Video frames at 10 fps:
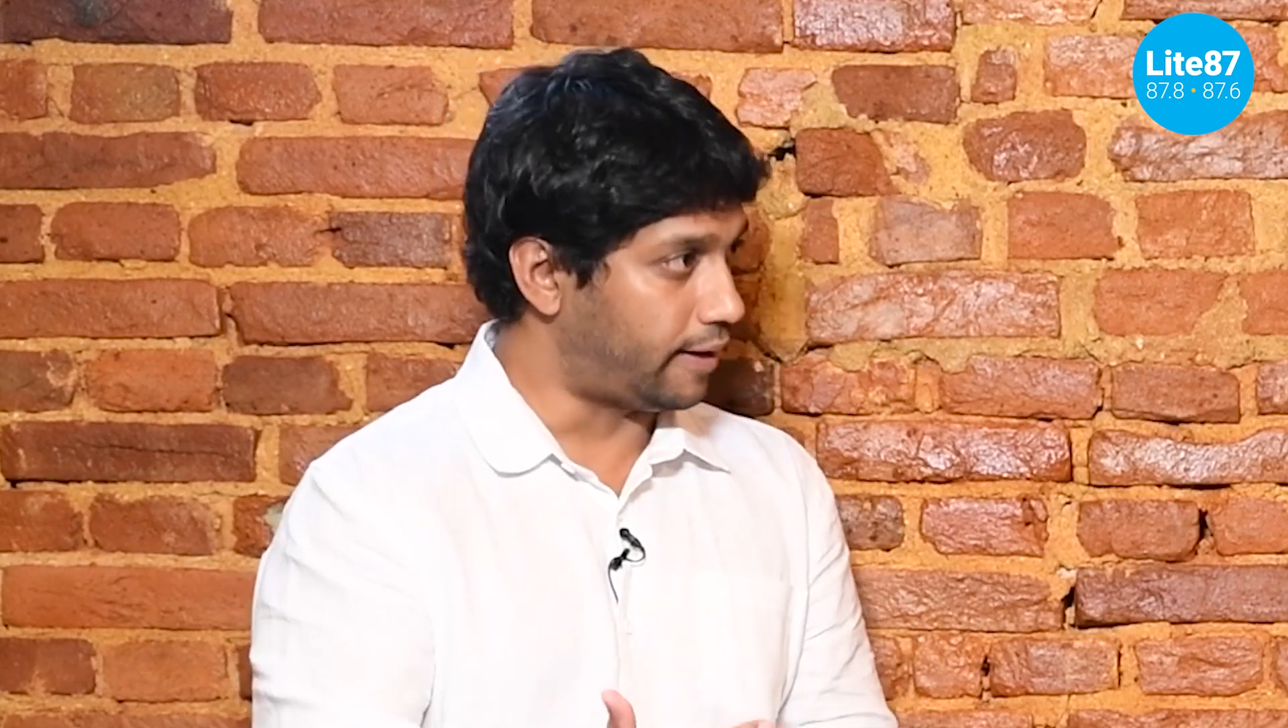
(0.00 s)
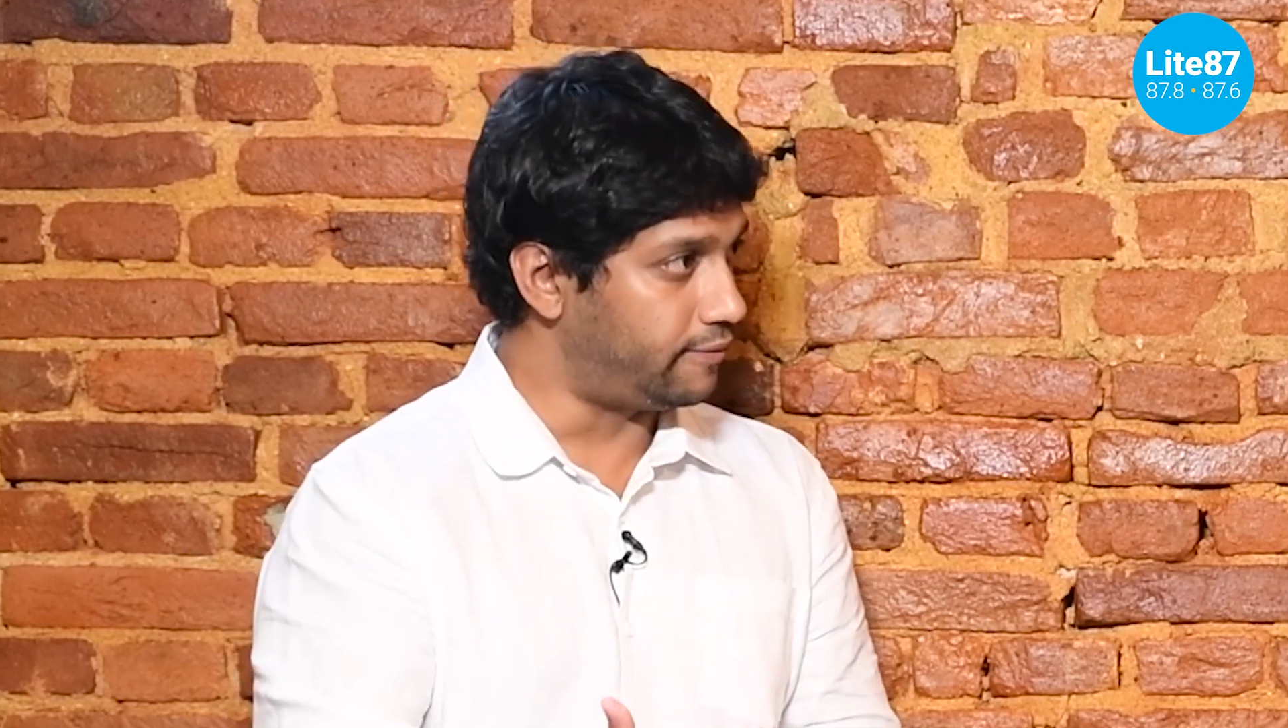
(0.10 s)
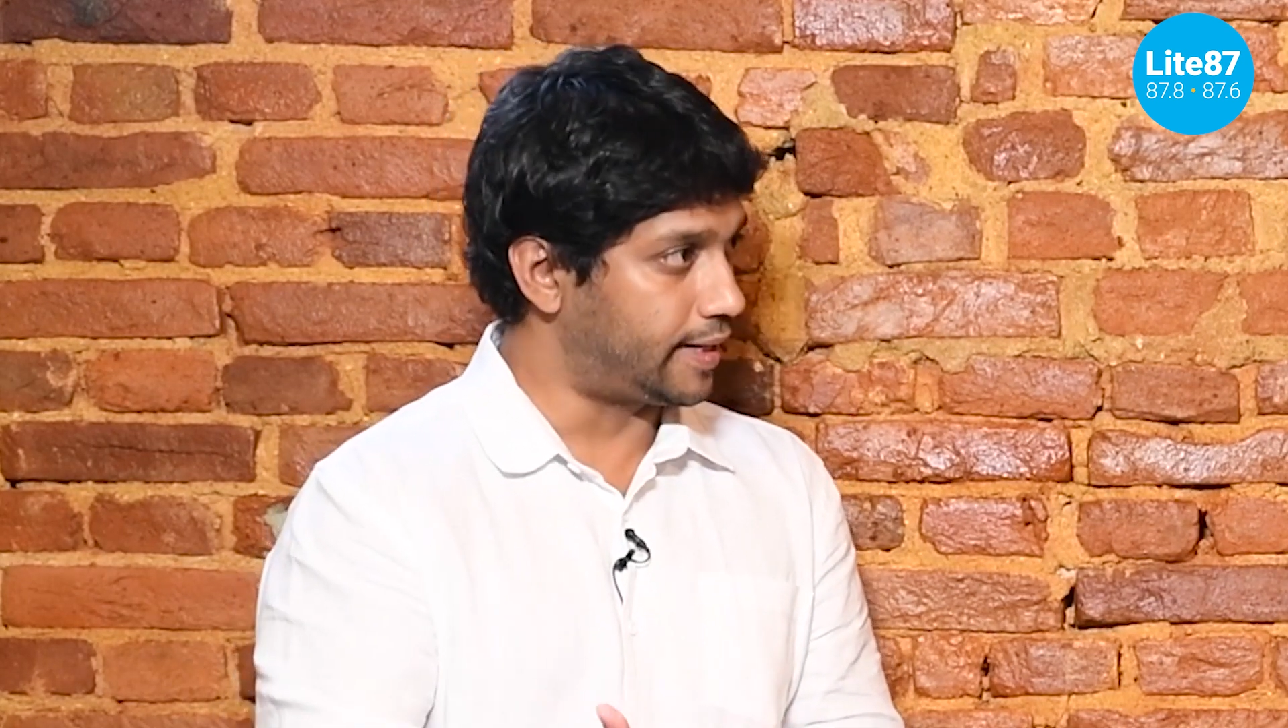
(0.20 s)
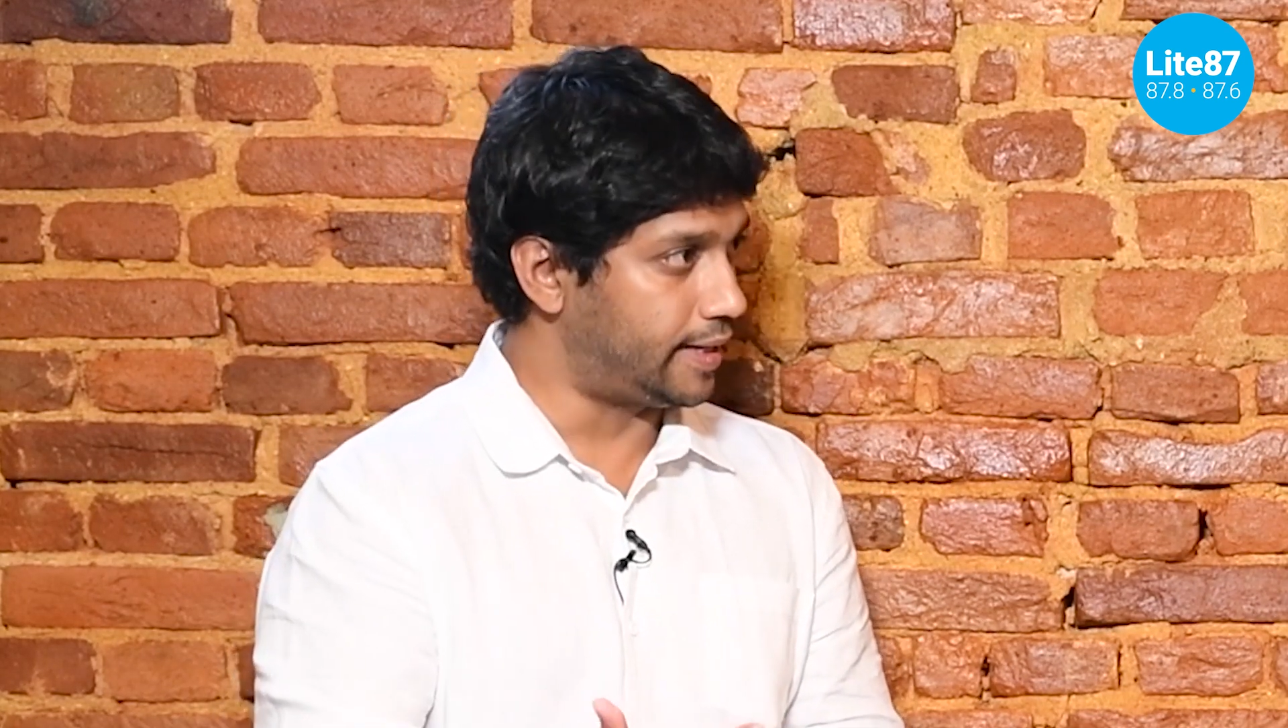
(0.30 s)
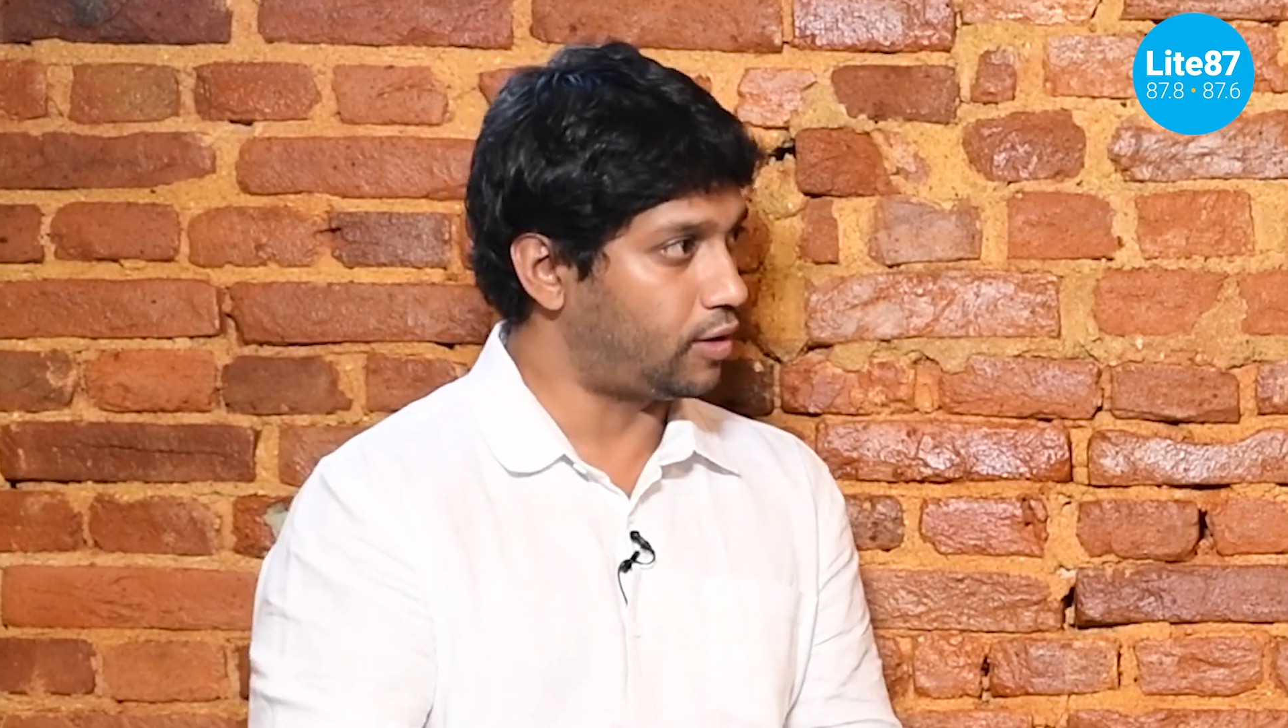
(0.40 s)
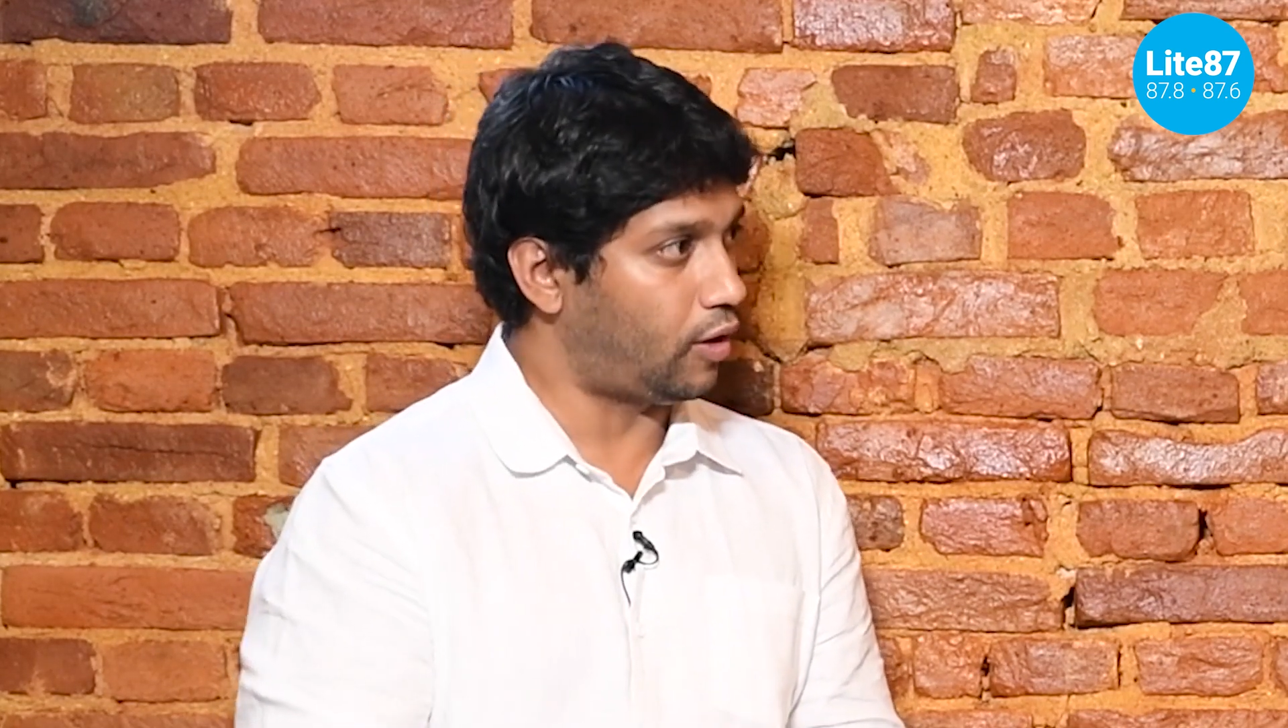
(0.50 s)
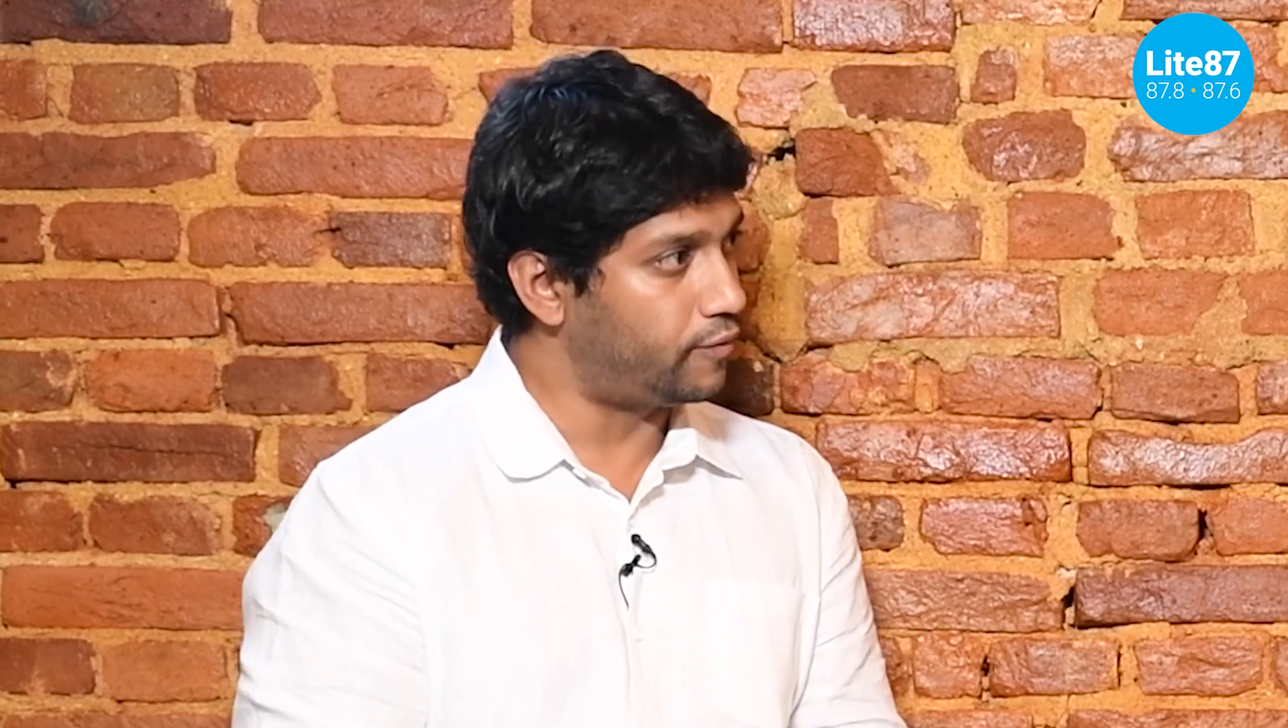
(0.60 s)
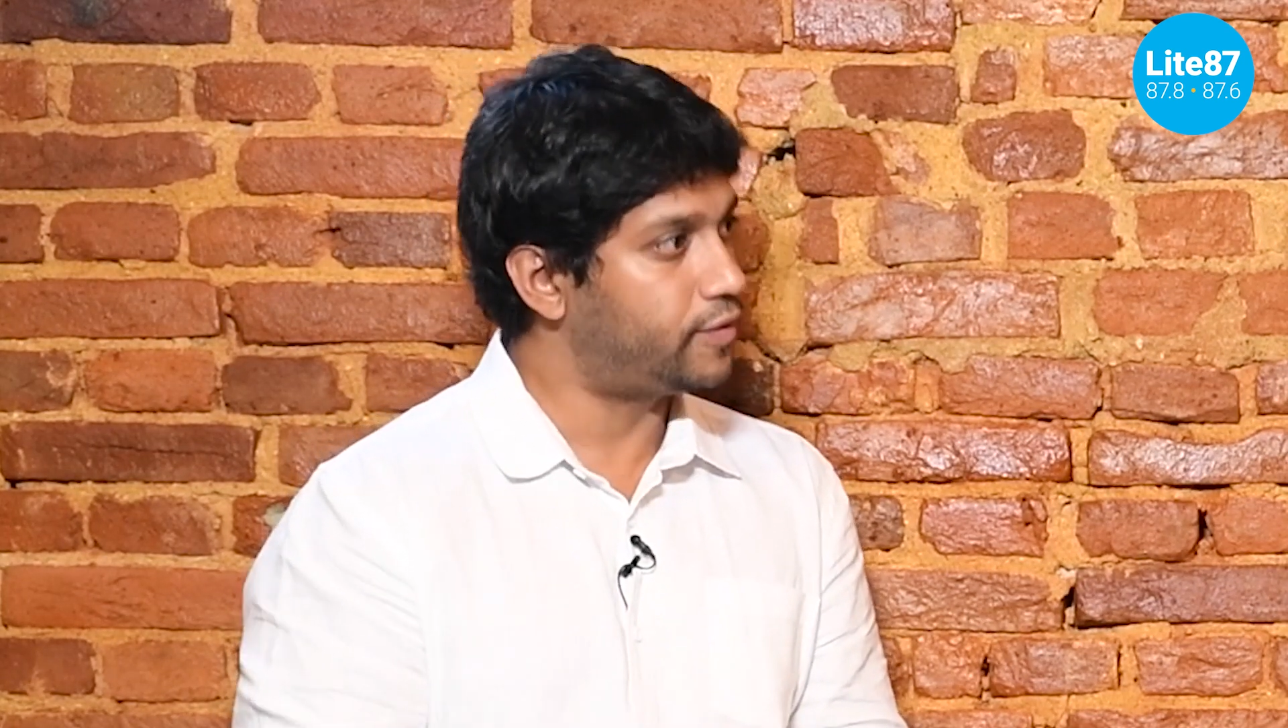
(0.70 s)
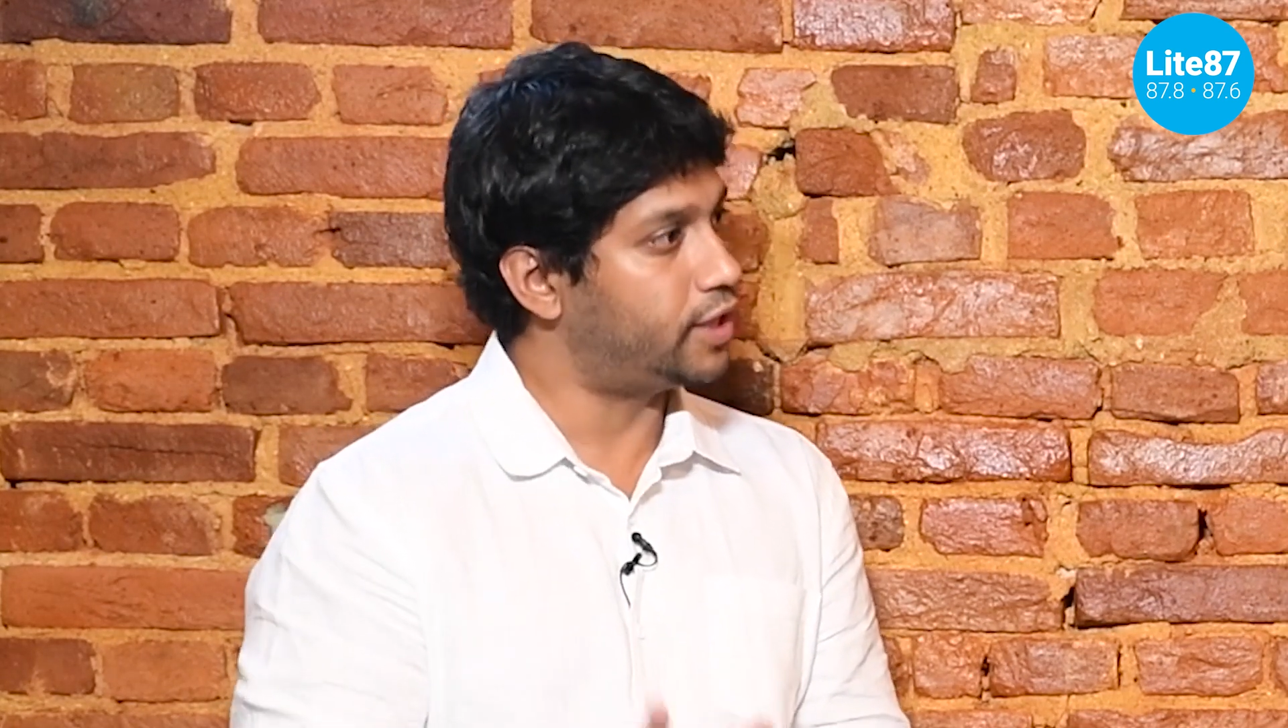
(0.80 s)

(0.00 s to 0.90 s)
advocate of